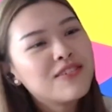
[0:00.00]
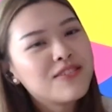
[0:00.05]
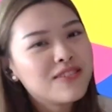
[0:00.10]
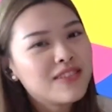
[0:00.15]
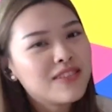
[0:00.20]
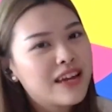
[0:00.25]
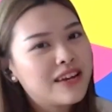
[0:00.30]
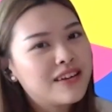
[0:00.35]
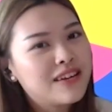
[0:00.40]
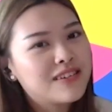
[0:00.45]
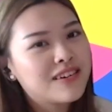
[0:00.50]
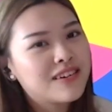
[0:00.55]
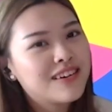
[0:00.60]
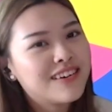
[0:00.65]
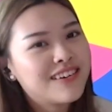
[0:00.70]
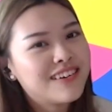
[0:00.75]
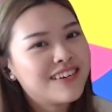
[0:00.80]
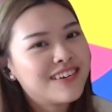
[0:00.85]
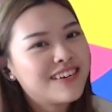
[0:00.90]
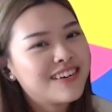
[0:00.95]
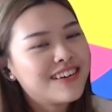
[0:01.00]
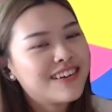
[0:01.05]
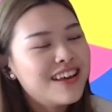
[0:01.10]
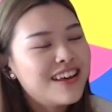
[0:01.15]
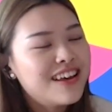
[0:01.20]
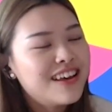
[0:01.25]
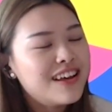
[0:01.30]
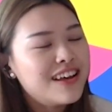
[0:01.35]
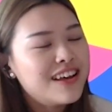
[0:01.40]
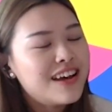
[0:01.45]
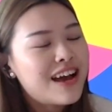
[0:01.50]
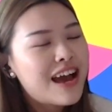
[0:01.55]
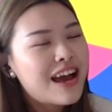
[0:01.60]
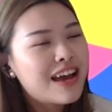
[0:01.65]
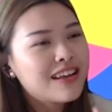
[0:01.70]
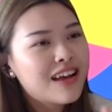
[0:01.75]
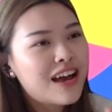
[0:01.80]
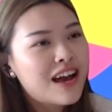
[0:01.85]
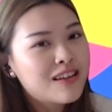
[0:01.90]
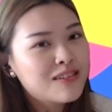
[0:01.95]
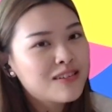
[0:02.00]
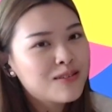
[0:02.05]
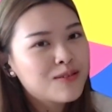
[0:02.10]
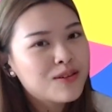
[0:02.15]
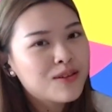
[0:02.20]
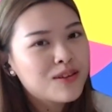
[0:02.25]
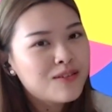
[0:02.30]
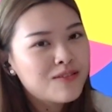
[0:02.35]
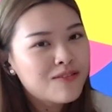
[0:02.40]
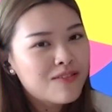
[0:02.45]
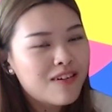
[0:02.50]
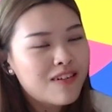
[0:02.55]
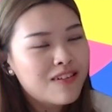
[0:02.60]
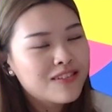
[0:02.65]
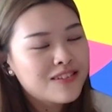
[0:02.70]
And you know, like I asked